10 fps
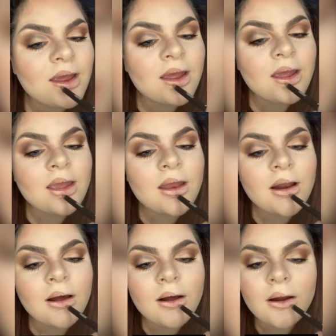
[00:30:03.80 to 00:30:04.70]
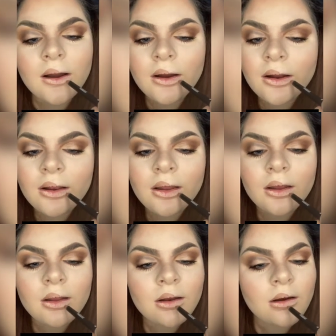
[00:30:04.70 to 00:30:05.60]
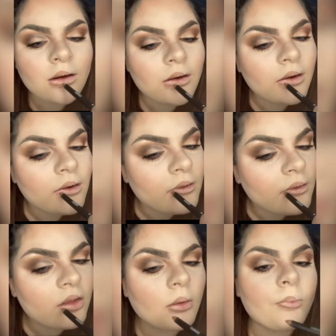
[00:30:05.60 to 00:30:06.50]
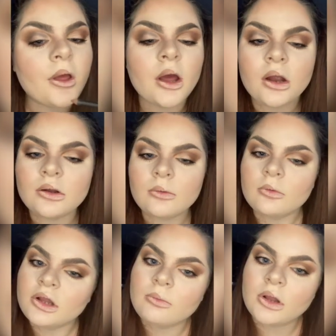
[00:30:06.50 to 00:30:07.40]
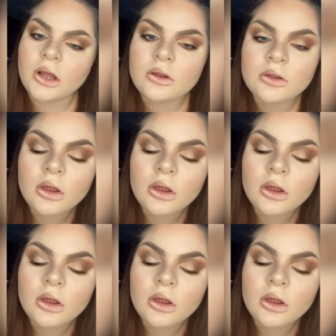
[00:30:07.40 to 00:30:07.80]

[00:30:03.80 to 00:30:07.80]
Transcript: if you don't want to do this, you can just apply a normal lip gloss.